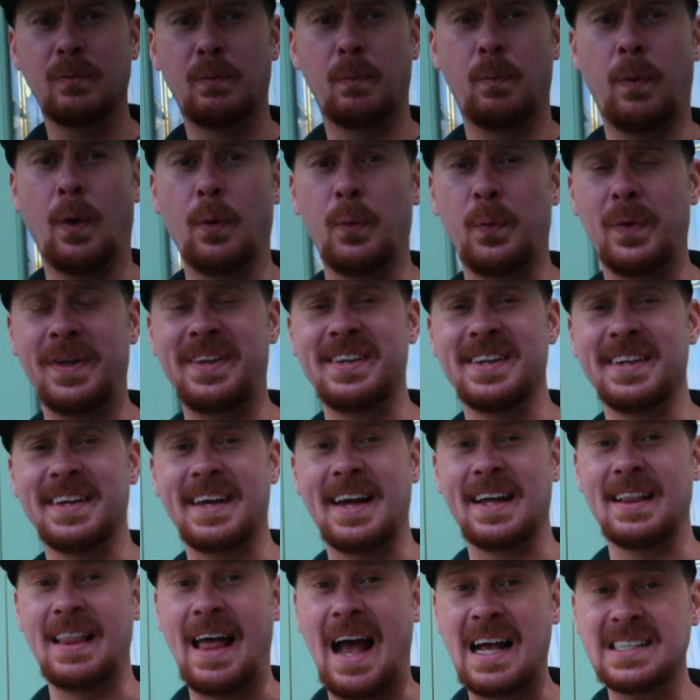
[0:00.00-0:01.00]
what we didn't
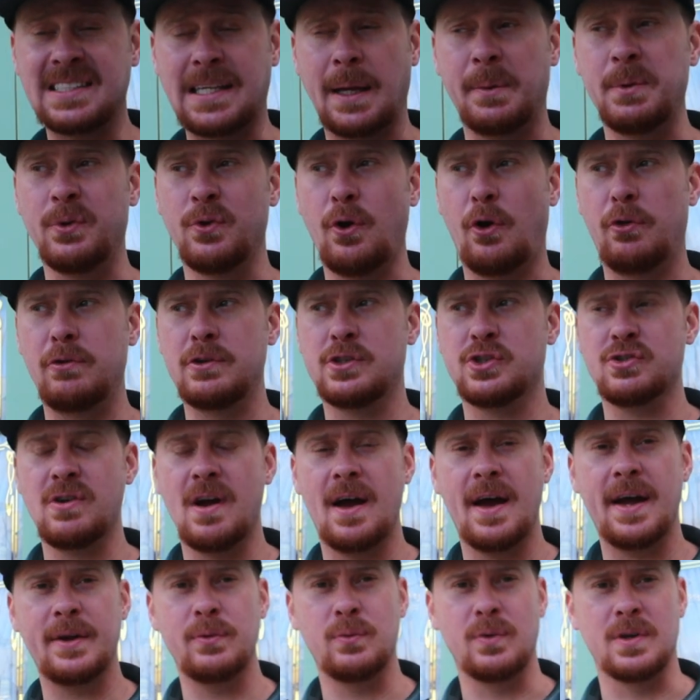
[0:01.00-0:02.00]
get last time we rode this
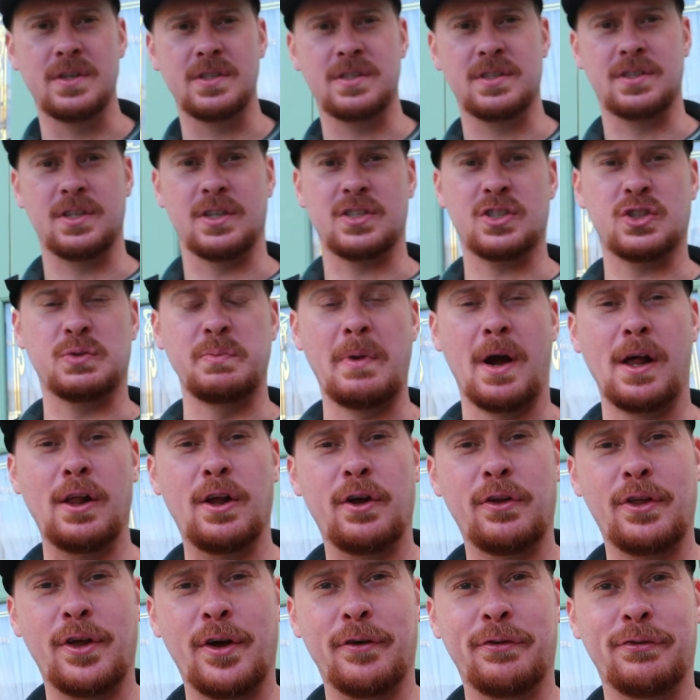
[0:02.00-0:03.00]
ride was the smell
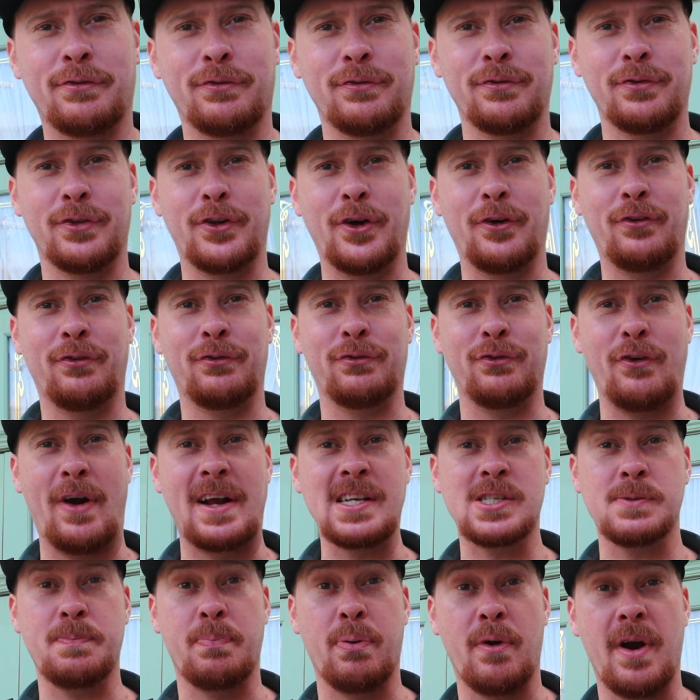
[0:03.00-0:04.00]
of the the
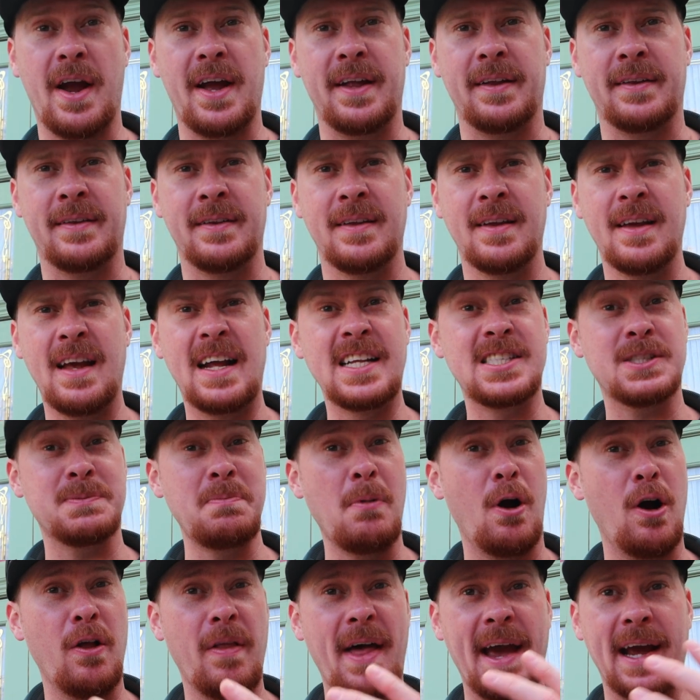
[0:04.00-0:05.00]
French bread. It
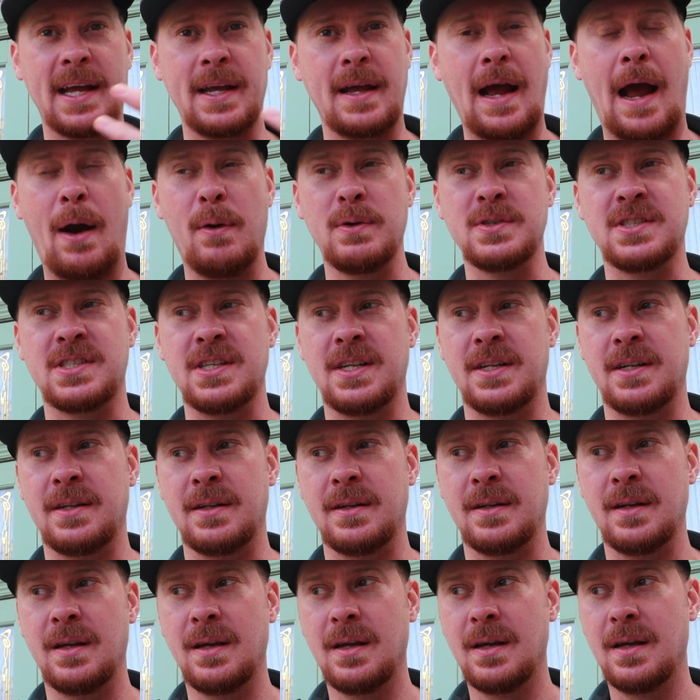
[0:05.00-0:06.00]
smelled like I was in
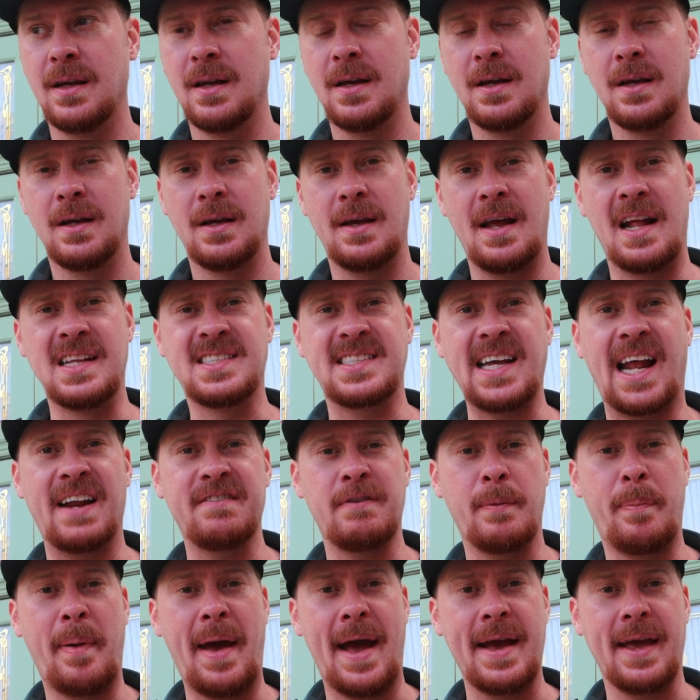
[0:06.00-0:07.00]
inside of
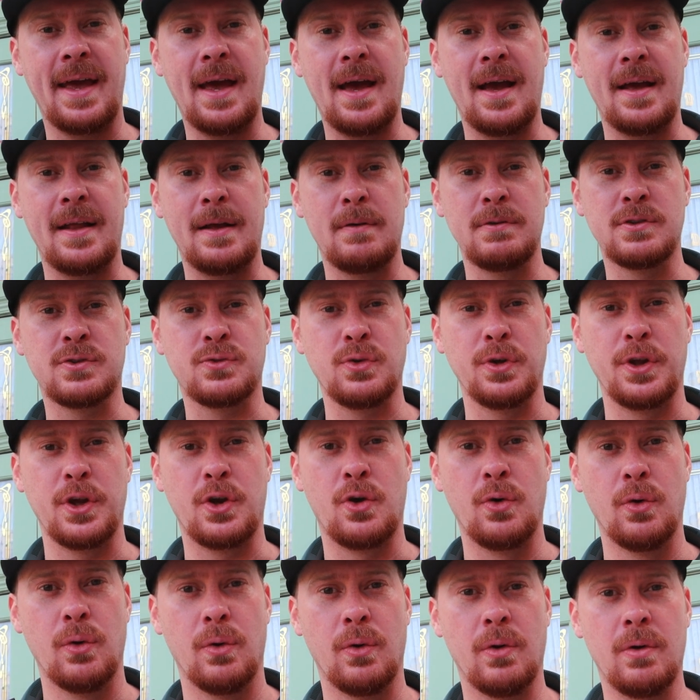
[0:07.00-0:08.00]
a baguette. It was really
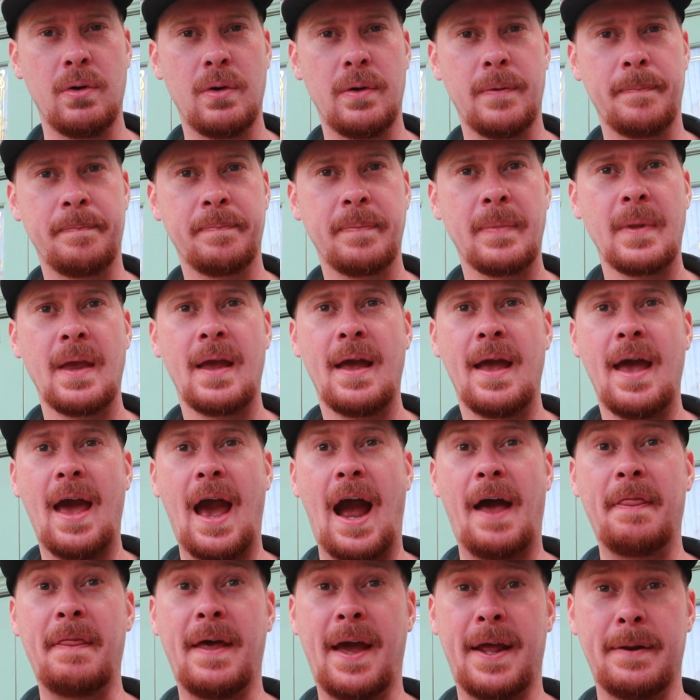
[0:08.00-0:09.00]
cool.
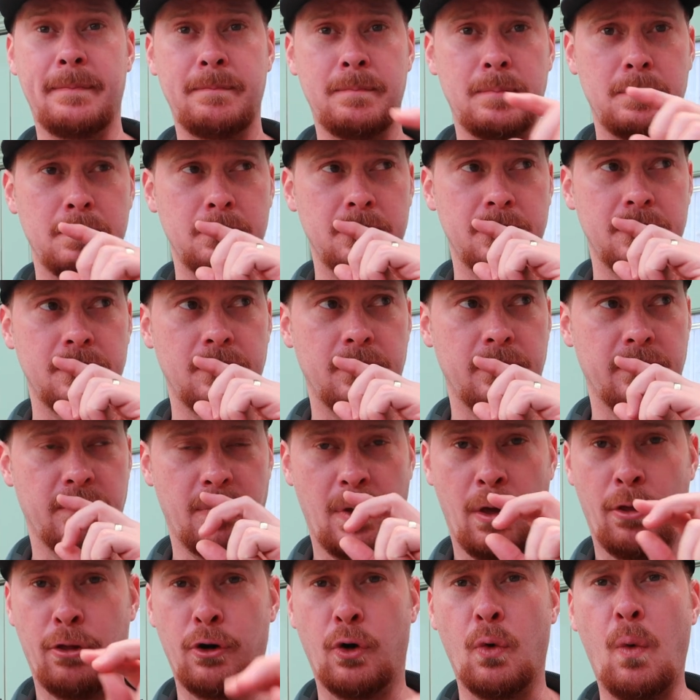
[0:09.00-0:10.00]
And then
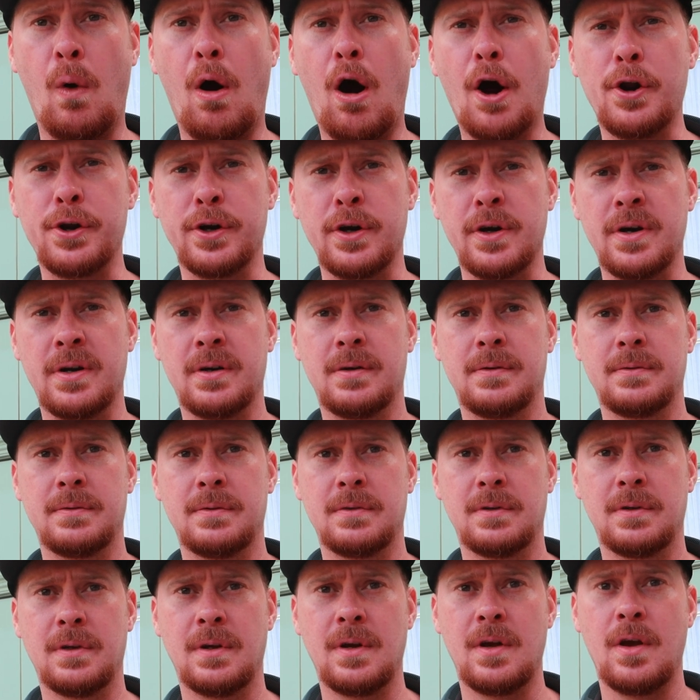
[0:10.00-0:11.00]
the water
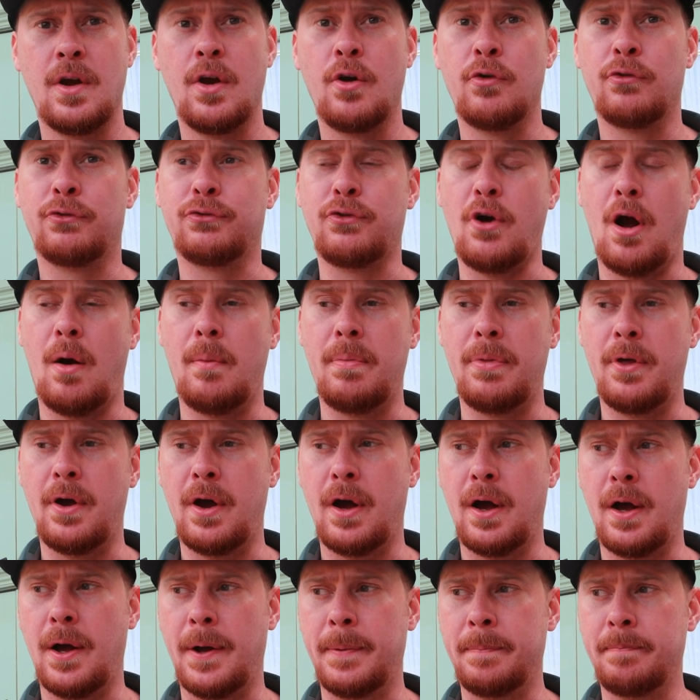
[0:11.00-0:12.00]
from
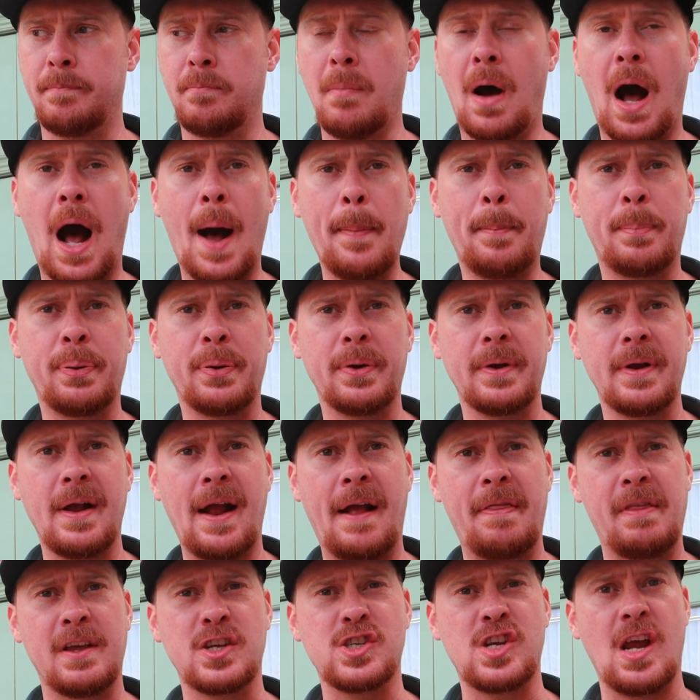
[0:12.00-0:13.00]
the mop
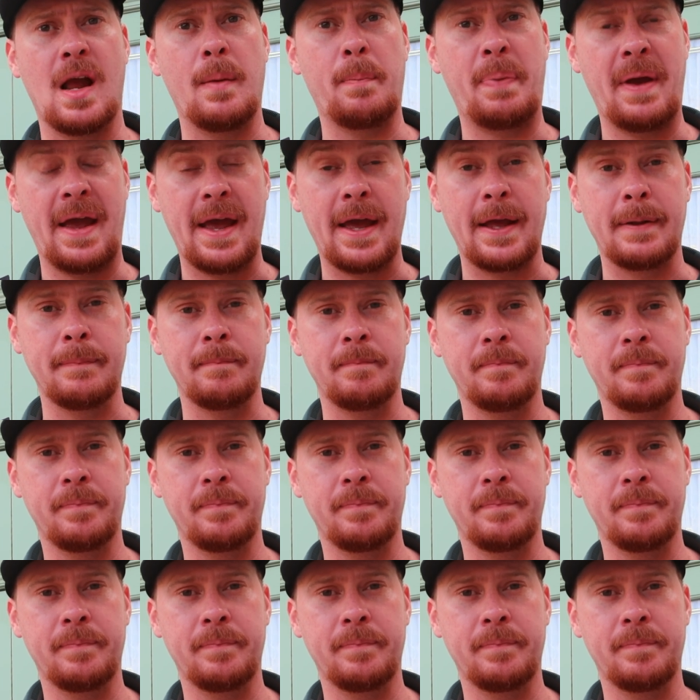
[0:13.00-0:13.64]
and the champagne.